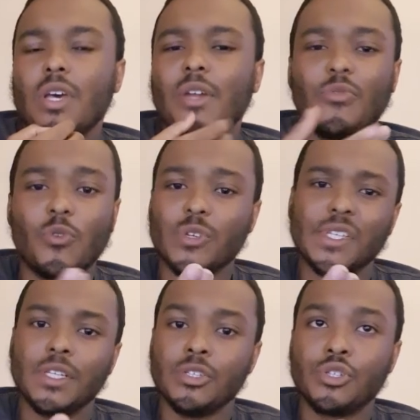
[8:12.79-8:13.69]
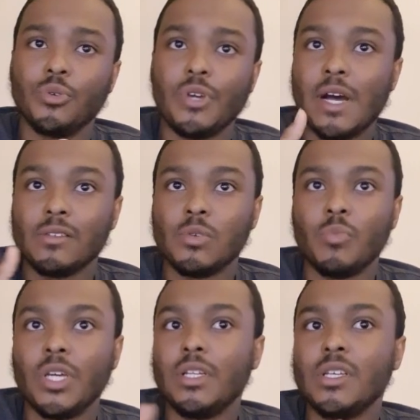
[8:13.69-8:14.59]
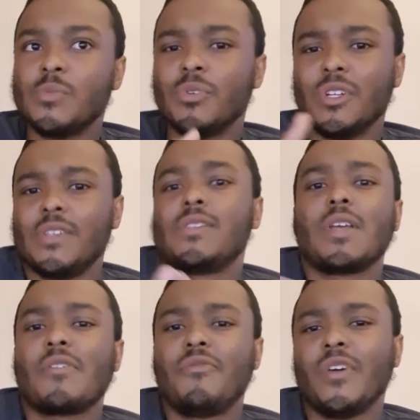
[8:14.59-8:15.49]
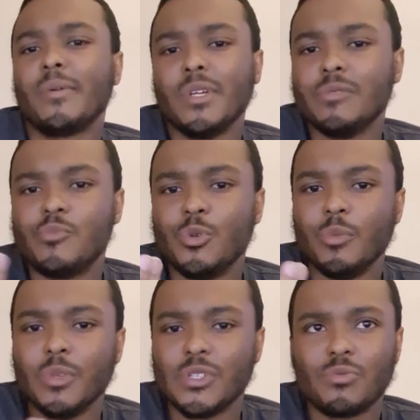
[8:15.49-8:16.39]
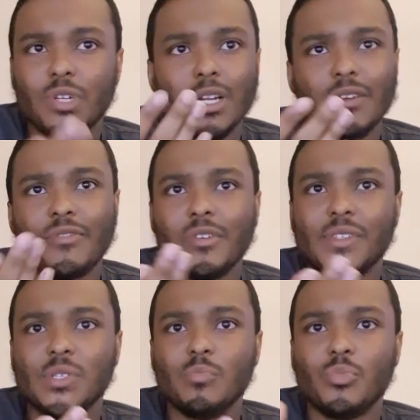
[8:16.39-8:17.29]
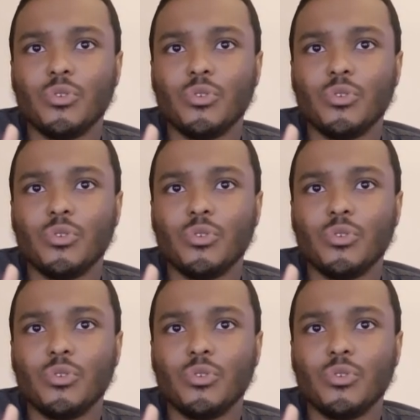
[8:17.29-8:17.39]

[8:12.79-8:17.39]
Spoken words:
And of course I didn't show you how to make these, but it is like very rudimentary, like very simple.